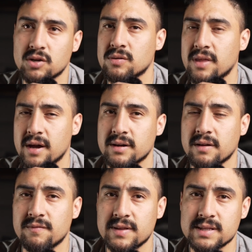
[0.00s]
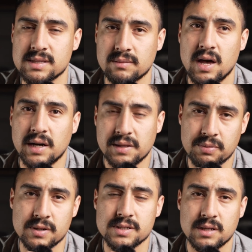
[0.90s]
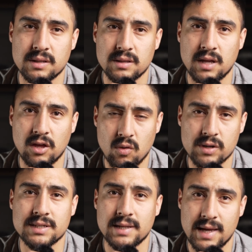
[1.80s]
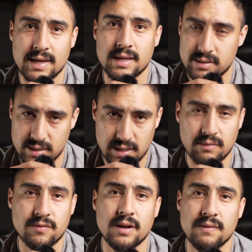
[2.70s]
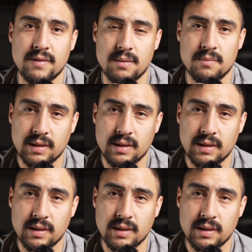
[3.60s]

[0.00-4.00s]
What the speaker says: You're there to convince them of the person that you are today sitting in front of them.